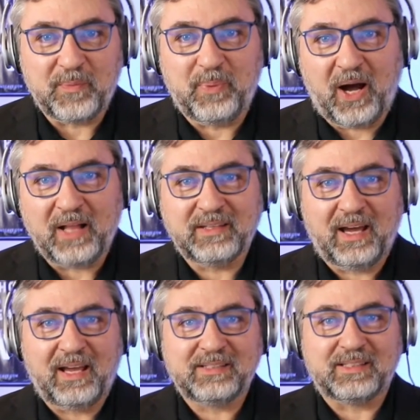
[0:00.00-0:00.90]

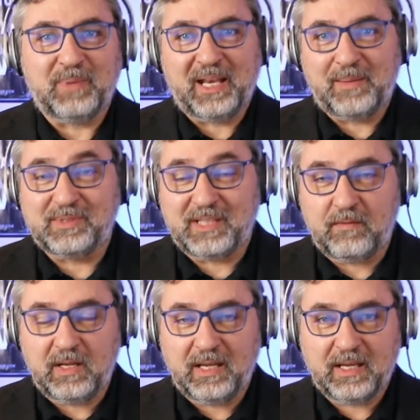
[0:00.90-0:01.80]
Podcast. My name is
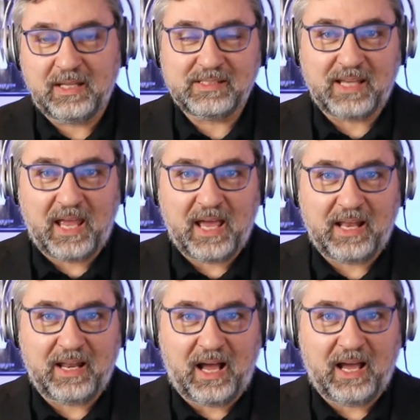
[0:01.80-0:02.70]
David Higgins, and
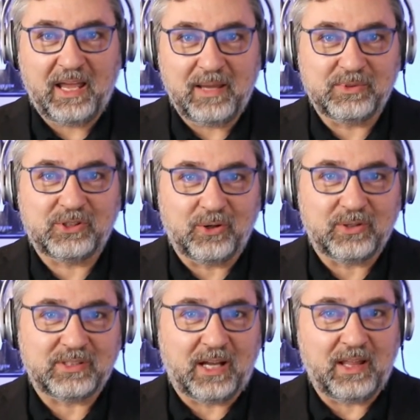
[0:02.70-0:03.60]
I am so
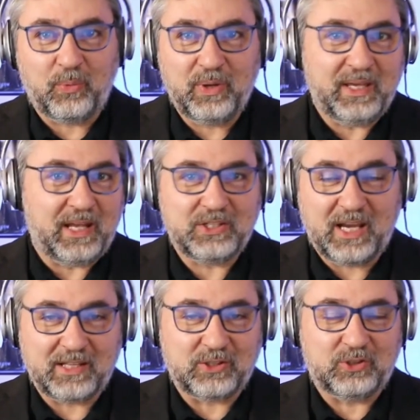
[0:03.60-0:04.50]
excited that we get a
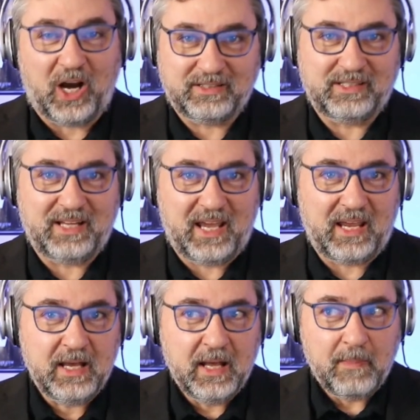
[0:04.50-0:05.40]
chance to talk today,
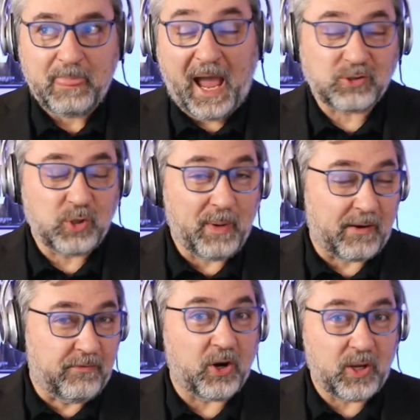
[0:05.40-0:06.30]
actually about a
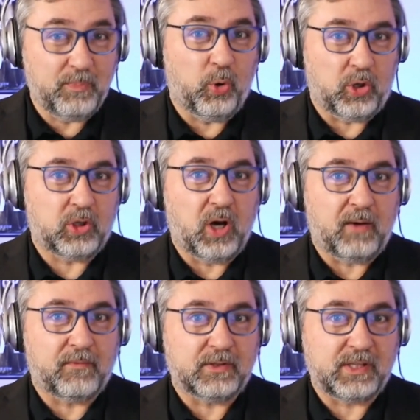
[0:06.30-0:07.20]
very important
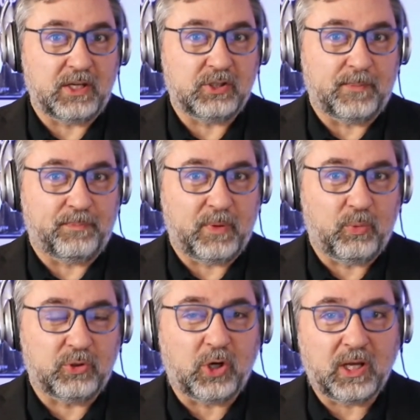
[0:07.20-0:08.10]
conversation.
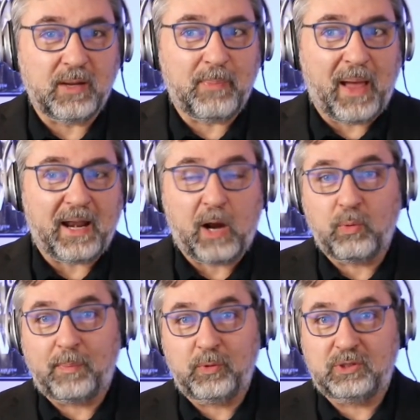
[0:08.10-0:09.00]
We're talking about our
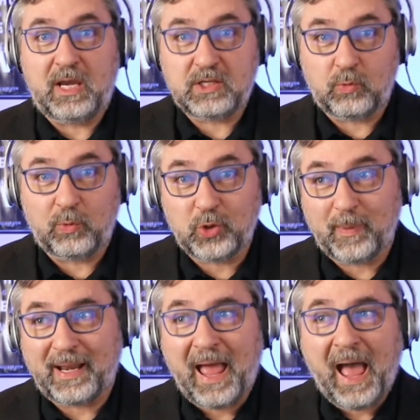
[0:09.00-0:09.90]
reputation. We're talking
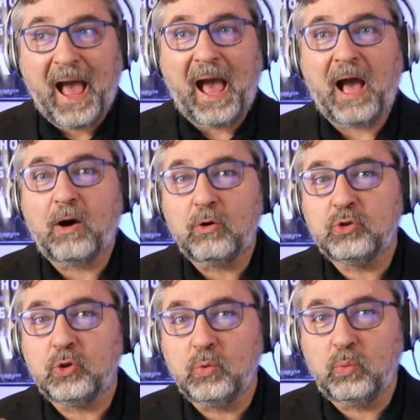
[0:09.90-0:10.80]
about how
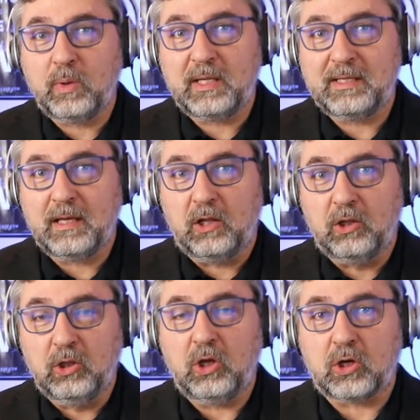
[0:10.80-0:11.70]
do we
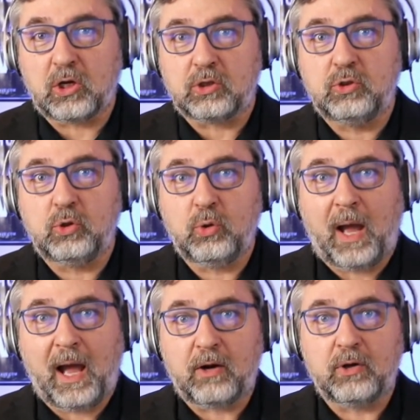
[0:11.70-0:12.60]
look to
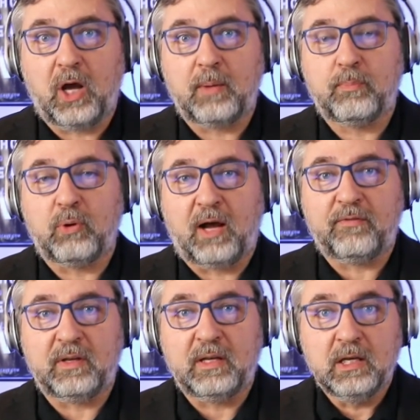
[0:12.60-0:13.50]
our
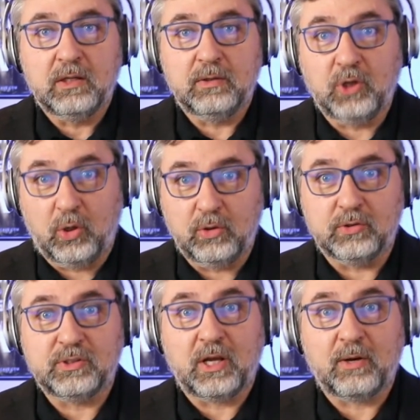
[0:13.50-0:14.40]
nonprofit
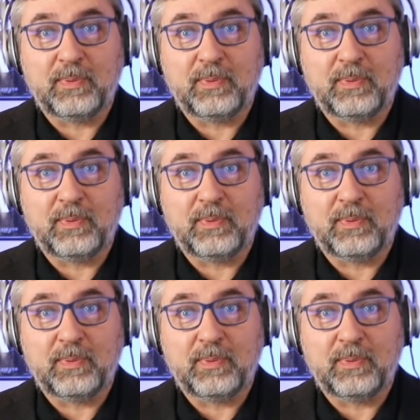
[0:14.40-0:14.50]
donors that are